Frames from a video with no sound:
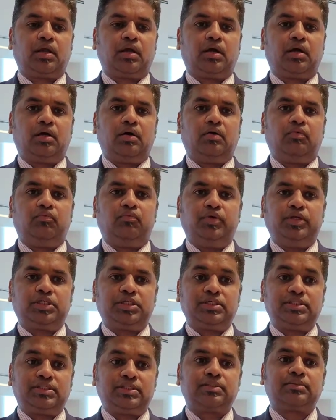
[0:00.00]
which
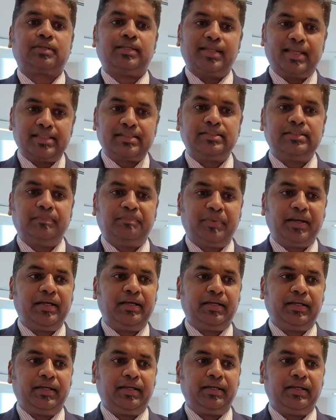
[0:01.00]
is less
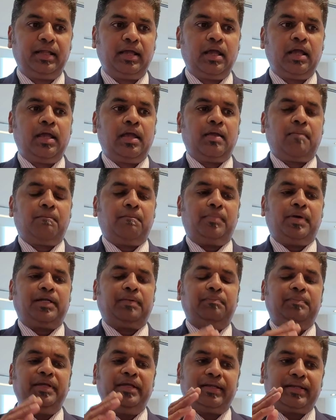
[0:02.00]
dependent,
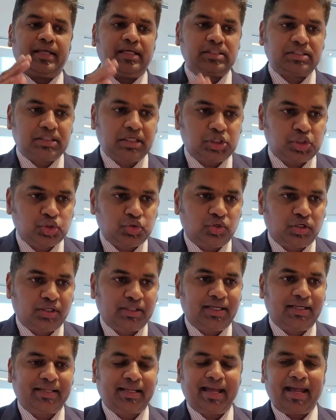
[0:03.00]
but be rest assured
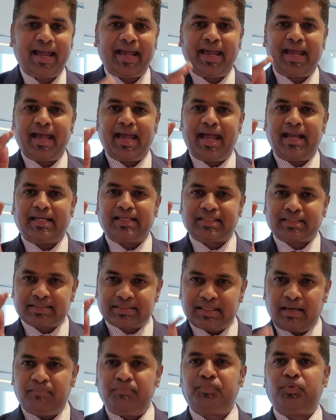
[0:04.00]
that at
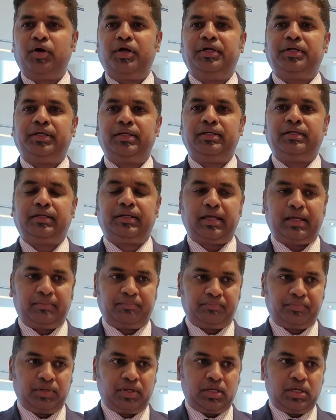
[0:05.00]
some point in
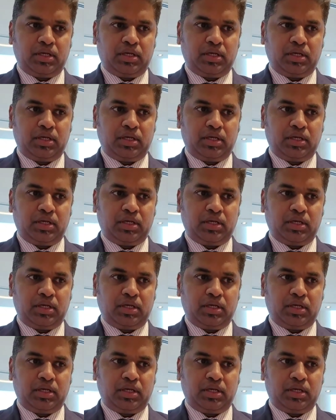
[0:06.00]
time,